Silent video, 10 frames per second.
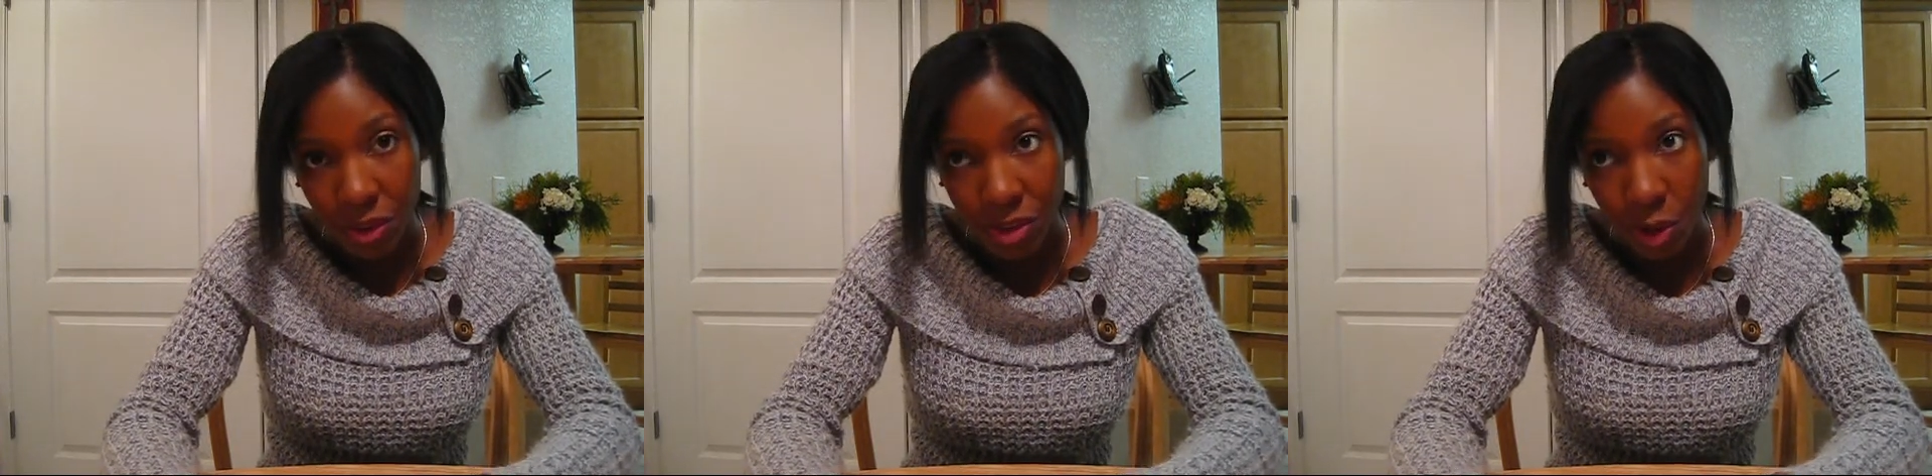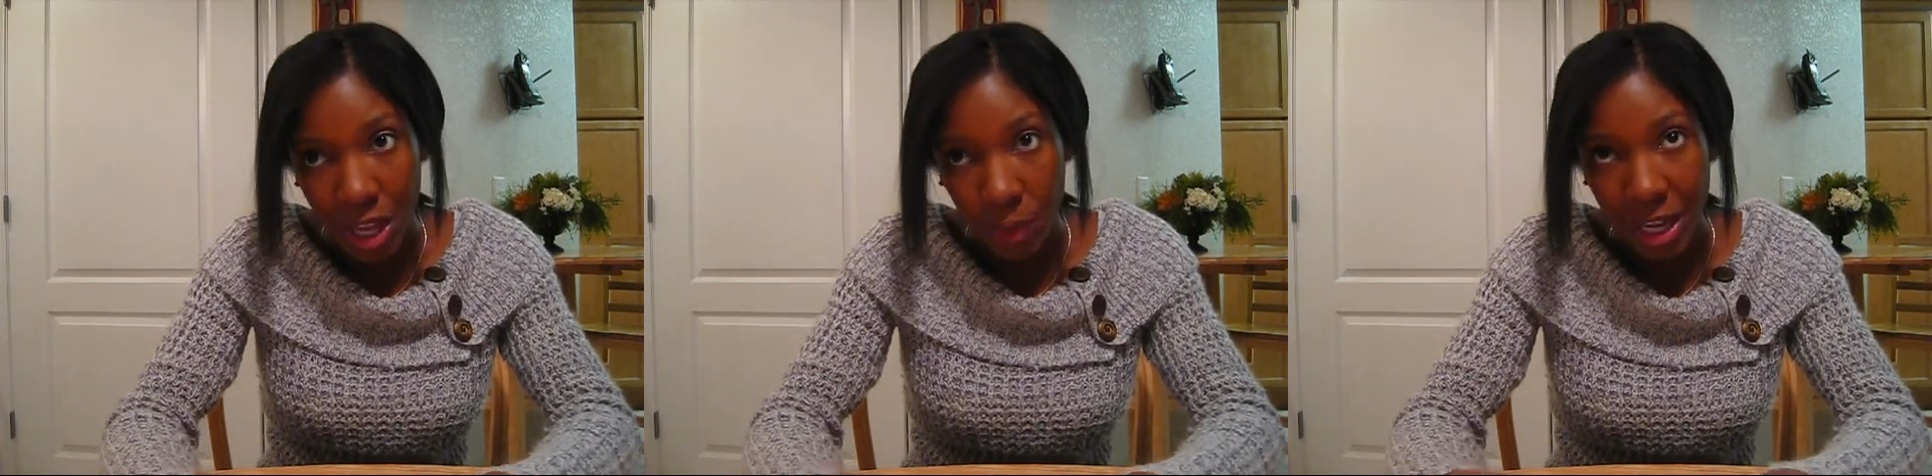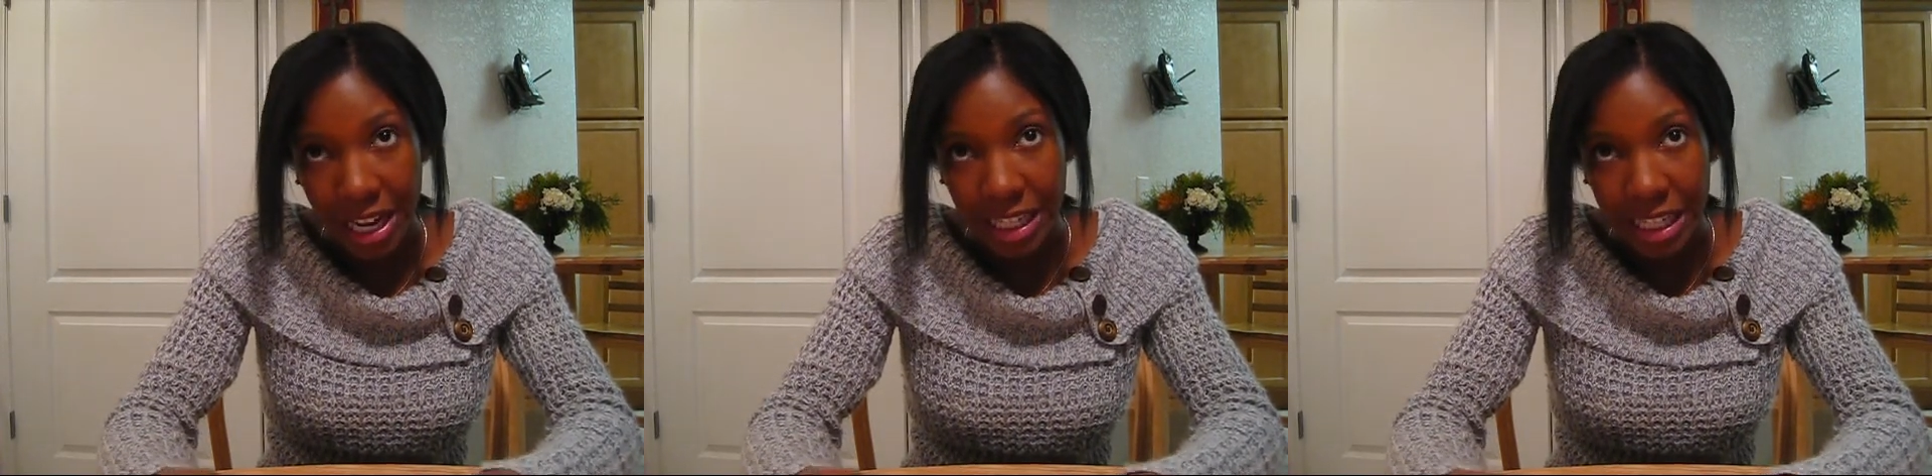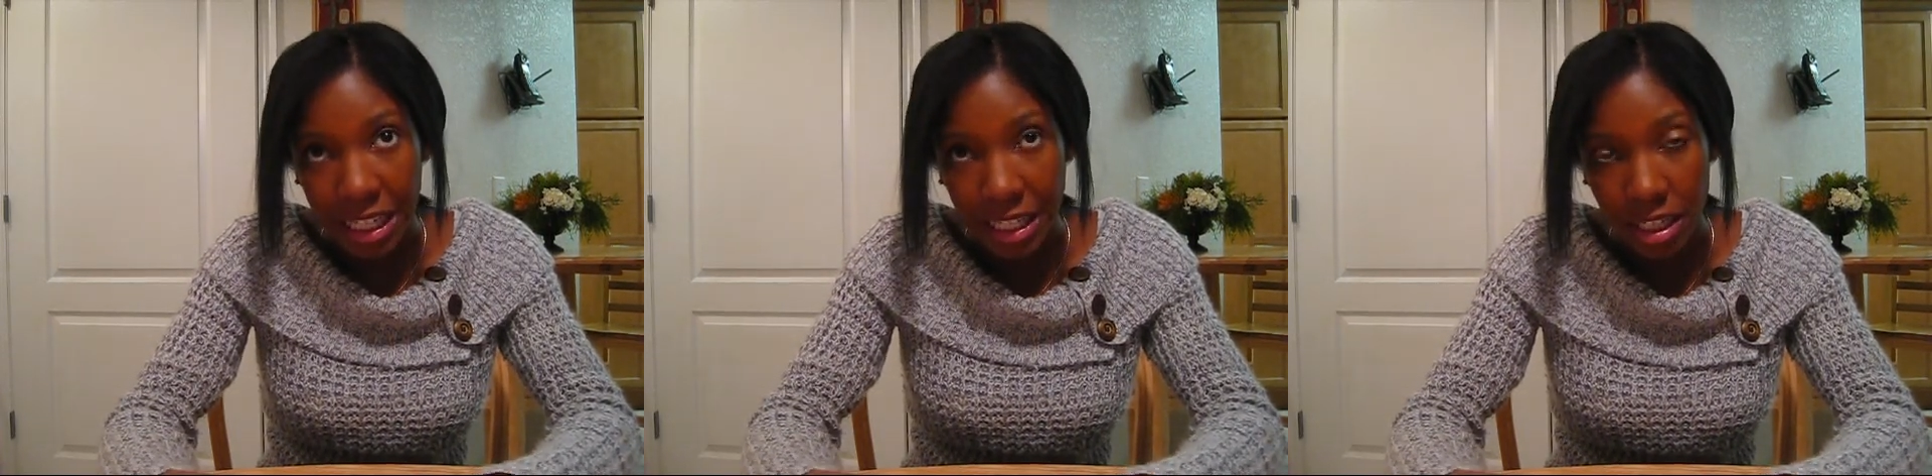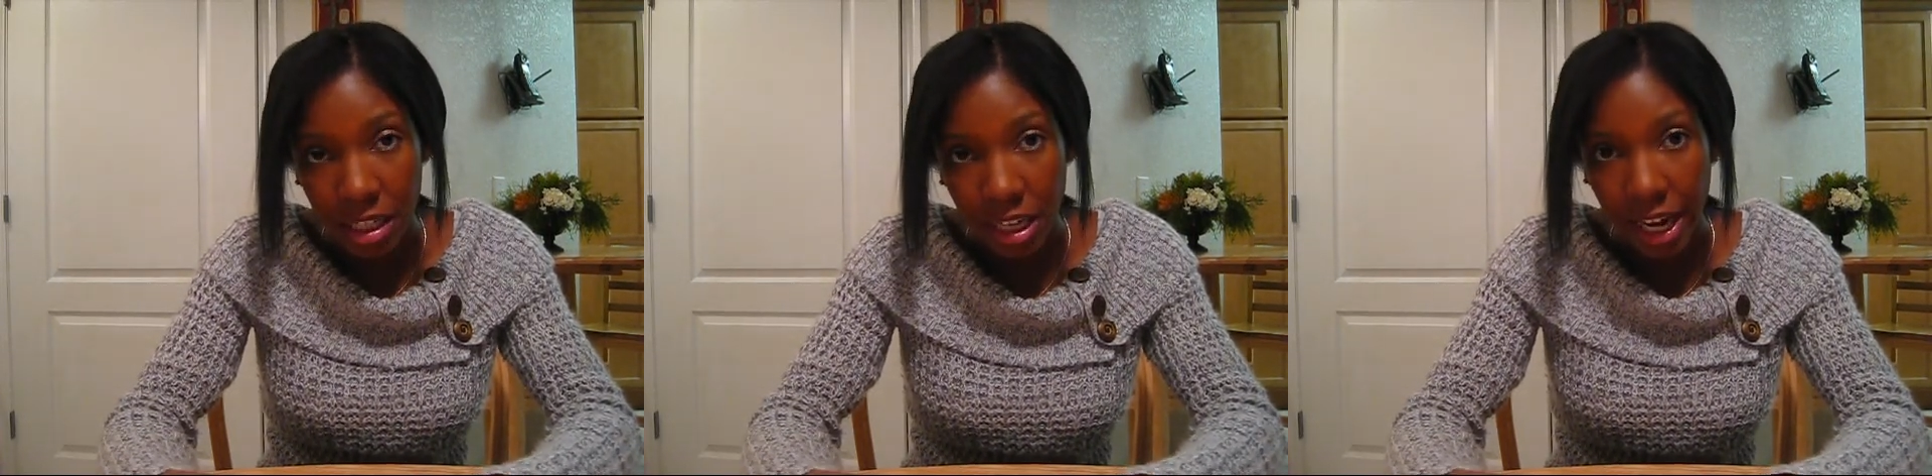So like when I
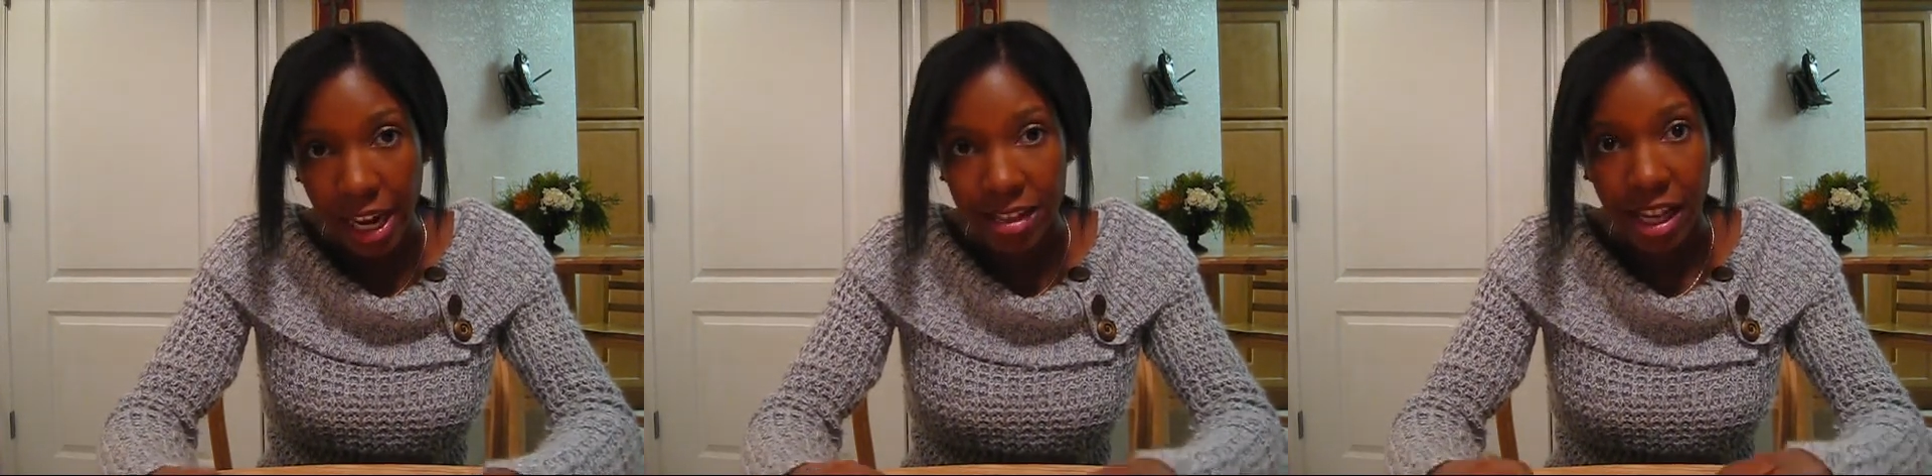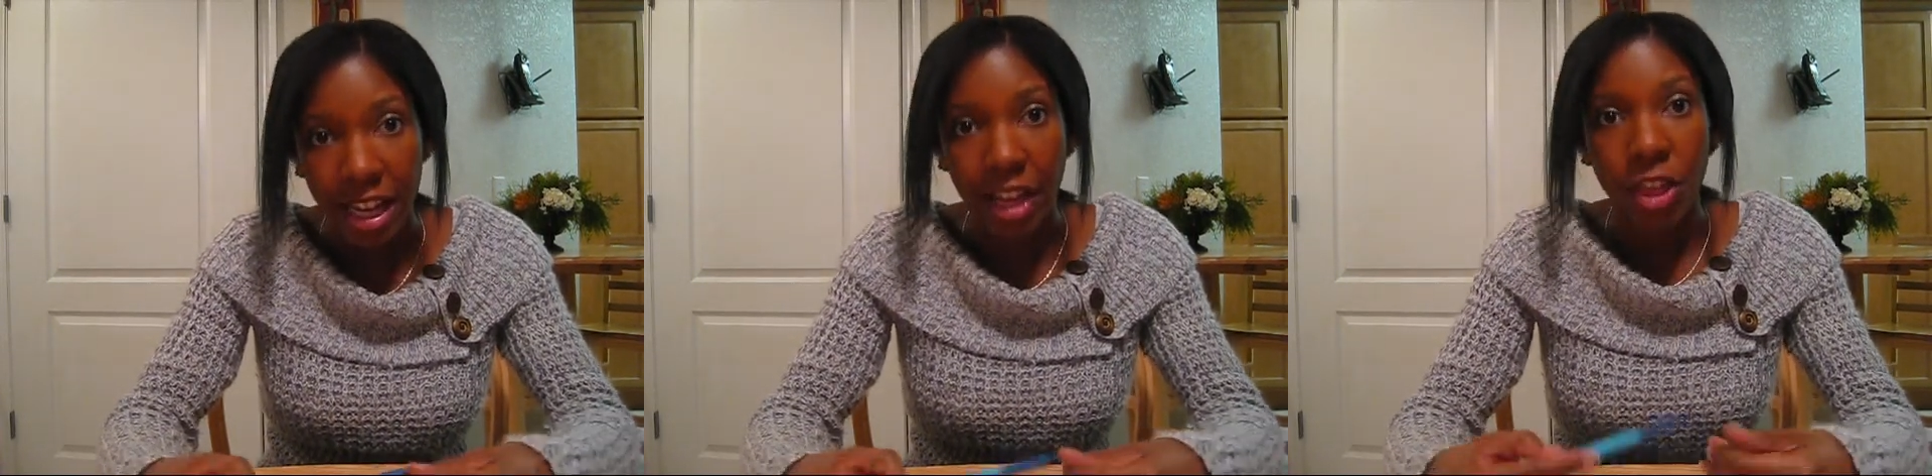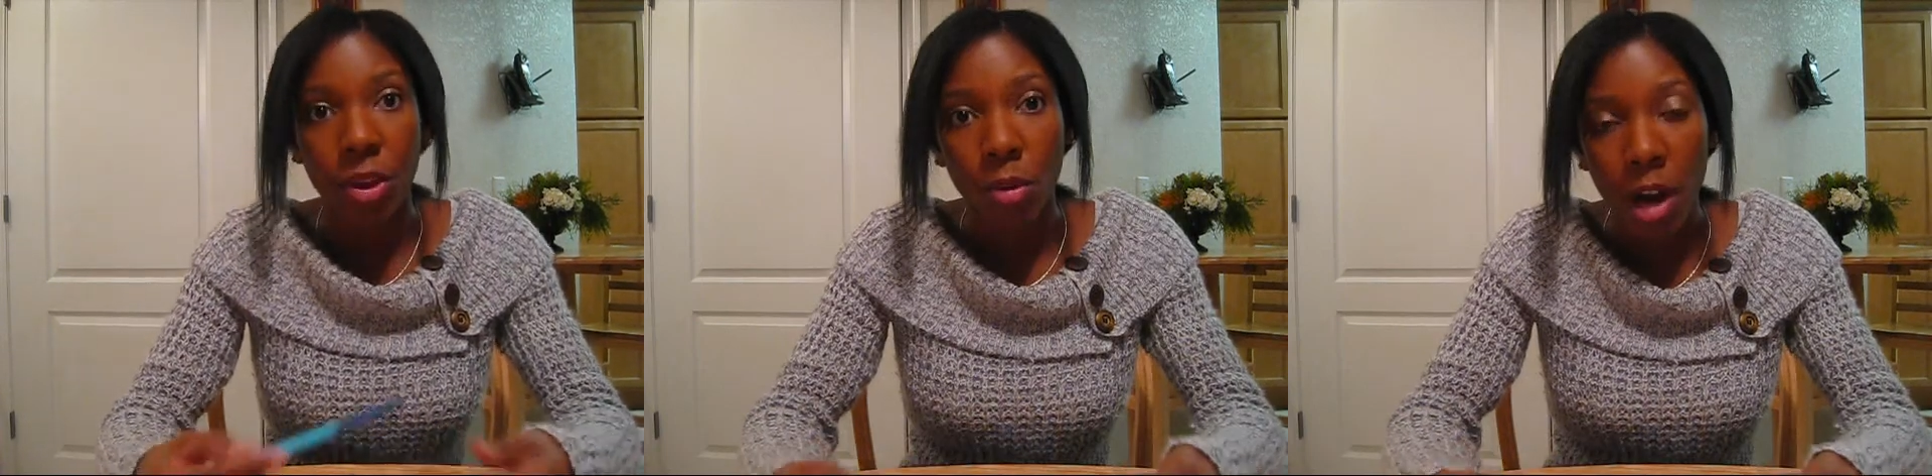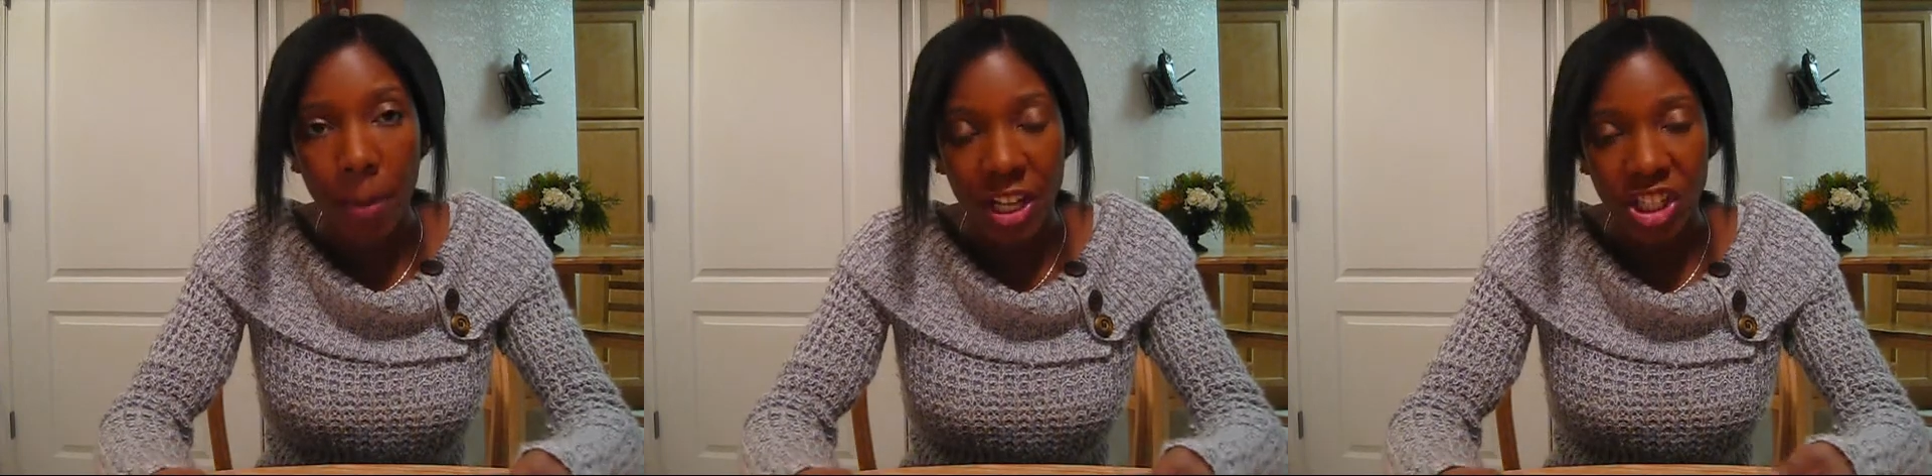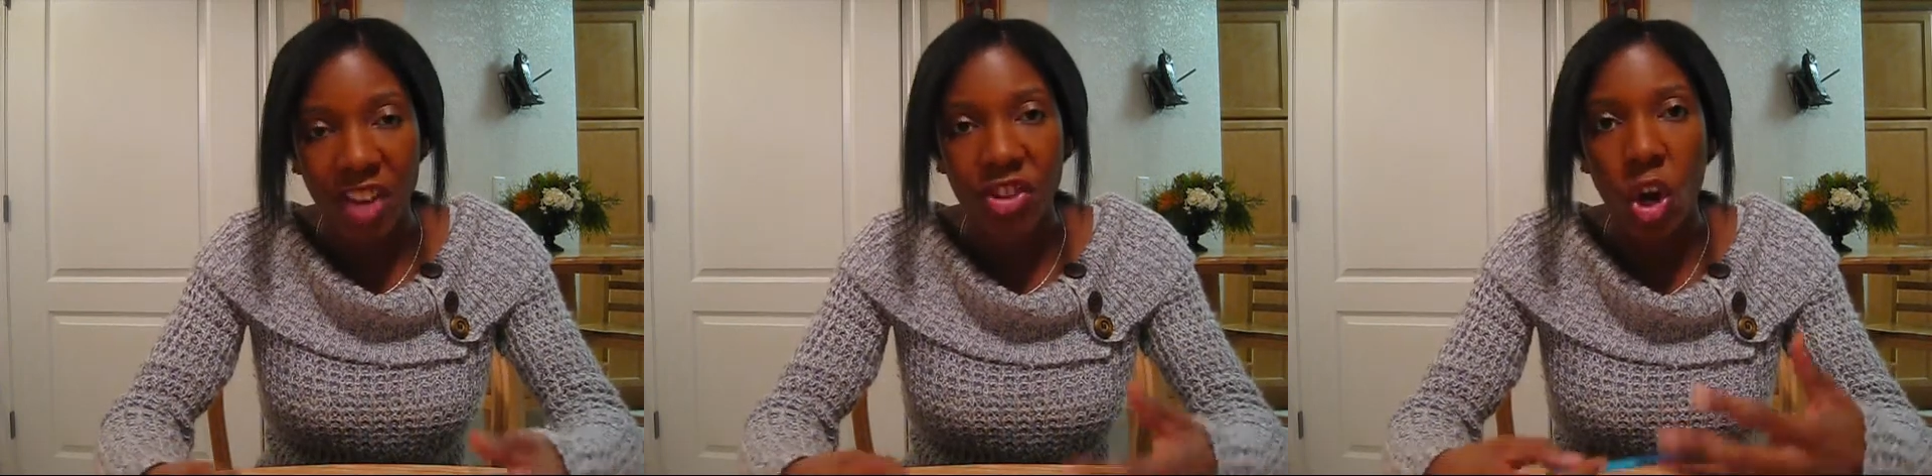eat and like I throw up, I
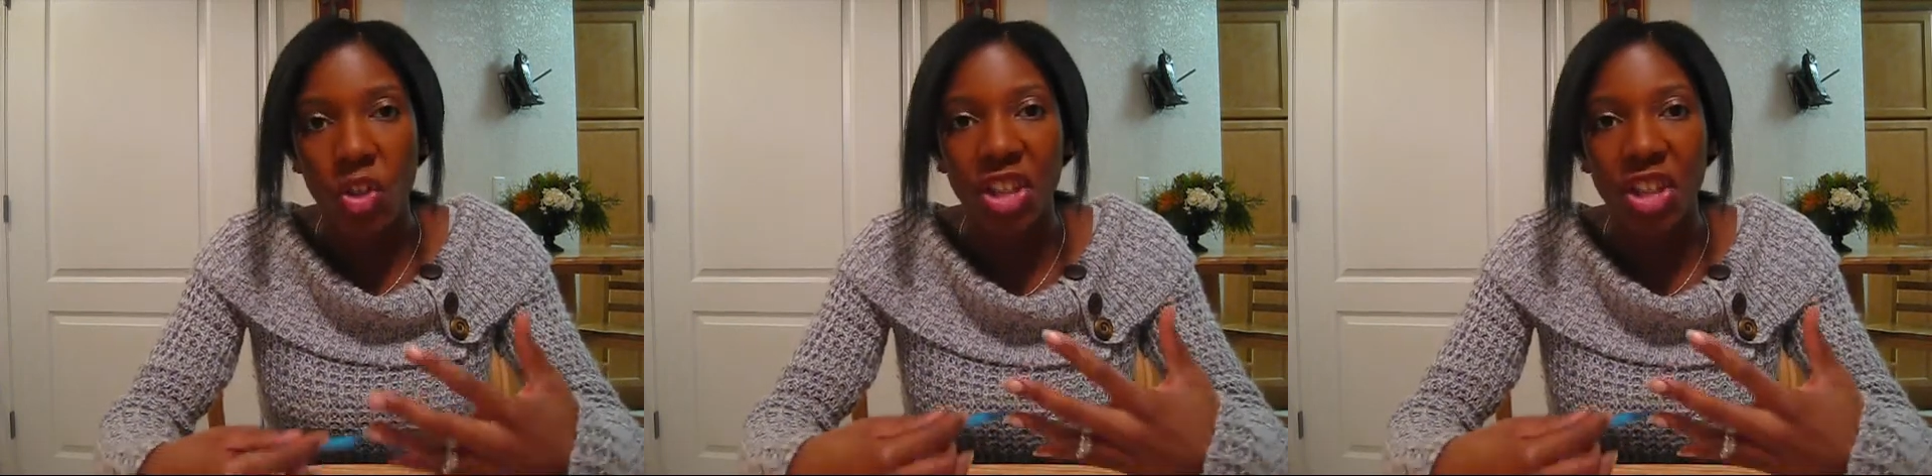just have no,